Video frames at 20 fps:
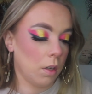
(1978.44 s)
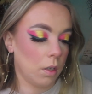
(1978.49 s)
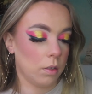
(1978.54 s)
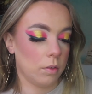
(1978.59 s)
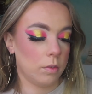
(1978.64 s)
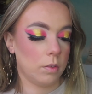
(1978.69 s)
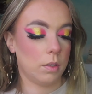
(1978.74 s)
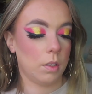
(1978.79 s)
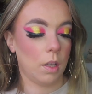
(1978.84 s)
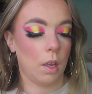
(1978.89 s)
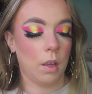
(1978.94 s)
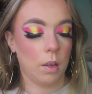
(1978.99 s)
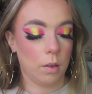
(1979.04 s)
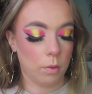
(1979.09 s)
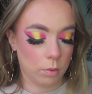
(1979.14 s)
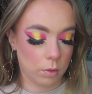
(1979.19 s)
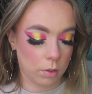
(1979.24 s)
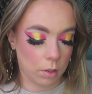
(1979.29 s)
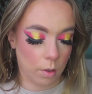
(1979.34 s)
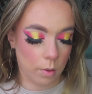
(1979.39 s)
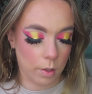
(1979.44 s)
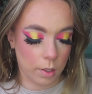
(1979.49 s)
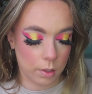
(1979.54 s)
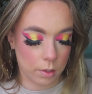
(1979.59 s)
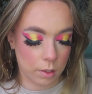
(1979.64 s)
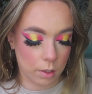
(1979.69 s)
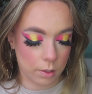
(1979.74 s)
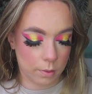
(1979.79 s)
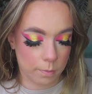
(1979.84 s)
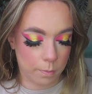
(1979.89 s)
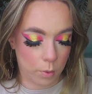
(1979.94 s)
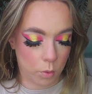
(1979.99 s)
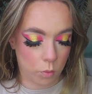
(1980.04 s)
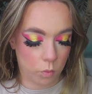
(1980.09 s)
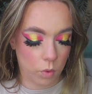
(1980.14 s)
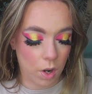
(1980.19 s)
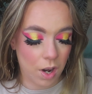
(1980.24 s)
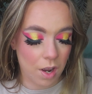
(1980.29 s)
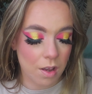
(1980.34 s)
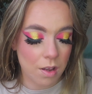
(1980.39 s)
So, just going into this
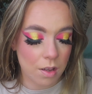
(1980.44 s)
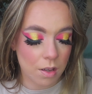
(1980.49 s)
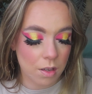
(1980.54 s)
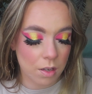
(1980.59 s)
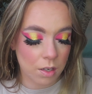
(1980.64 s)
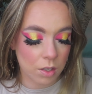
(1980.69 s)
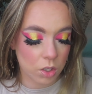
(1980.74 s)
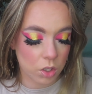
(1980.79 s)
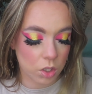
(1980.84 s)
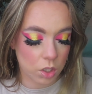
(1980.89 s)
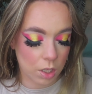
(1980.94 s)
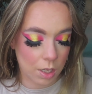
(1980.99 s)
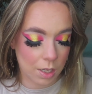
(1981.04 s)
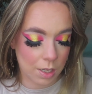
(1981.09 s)
brush.